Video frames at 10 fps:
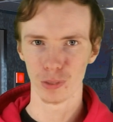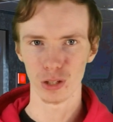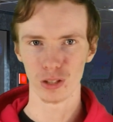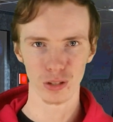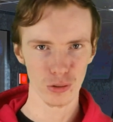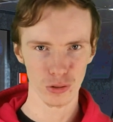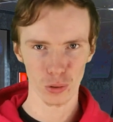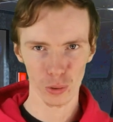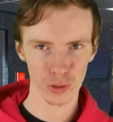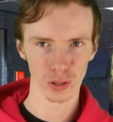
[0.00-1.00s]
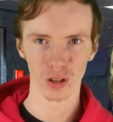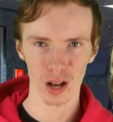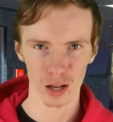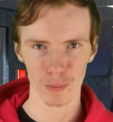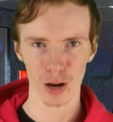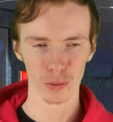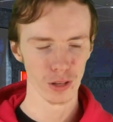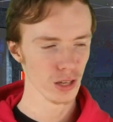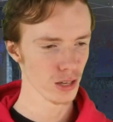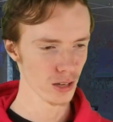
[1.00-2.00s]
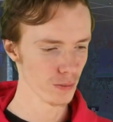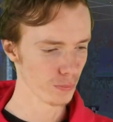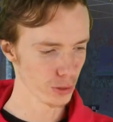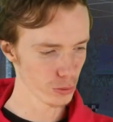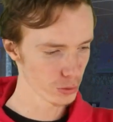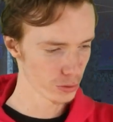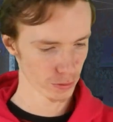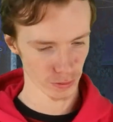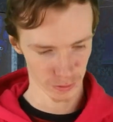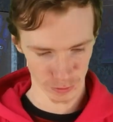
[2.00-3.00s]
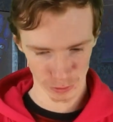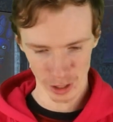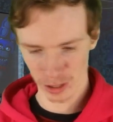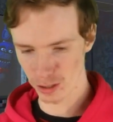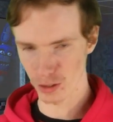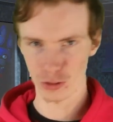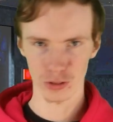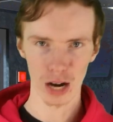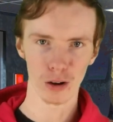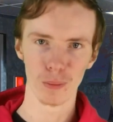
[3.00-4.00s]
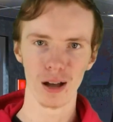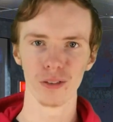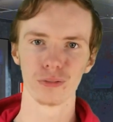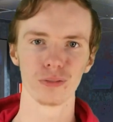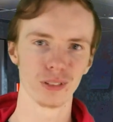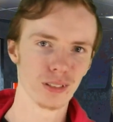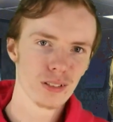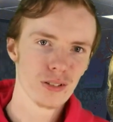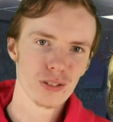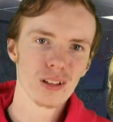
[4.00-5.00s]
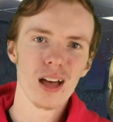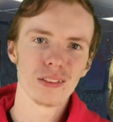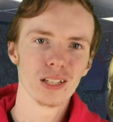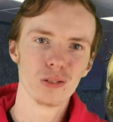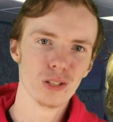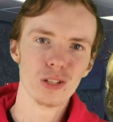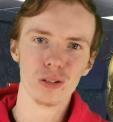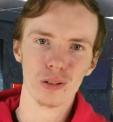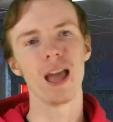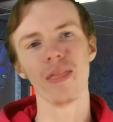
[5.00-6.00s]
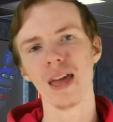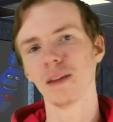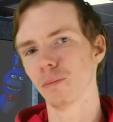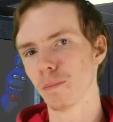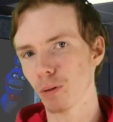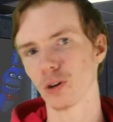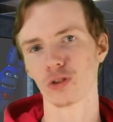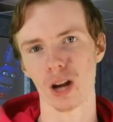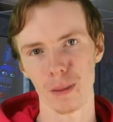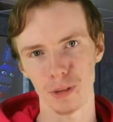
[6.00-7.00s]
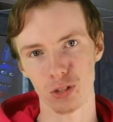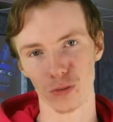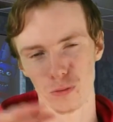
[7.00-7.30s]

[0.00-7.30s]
but you can use doors to lock them out, you can use Freddy to scare him off, there's a lot that you can do. And then when Burntrap is